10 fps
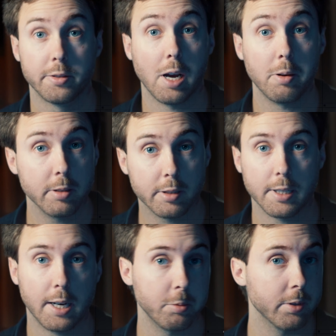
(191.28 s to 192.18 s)
So I will
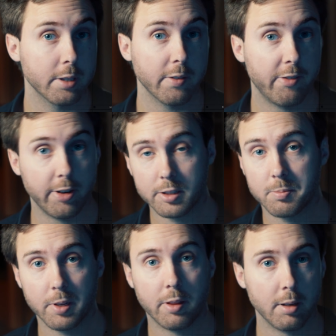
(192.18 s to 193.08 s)
start with the first
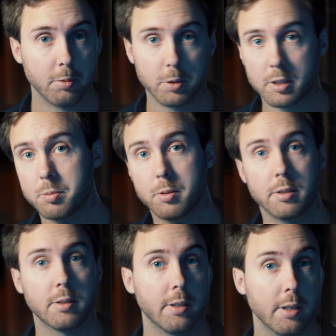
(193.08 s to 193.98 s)
method, which
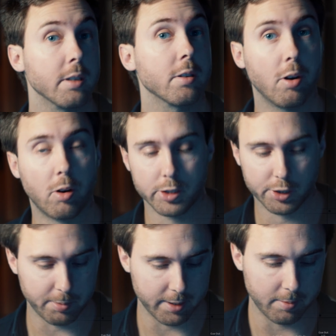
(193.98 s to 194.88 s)
was the chord
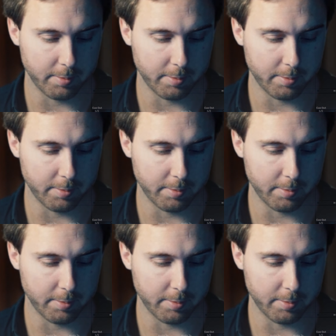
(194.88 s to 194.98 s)
splitter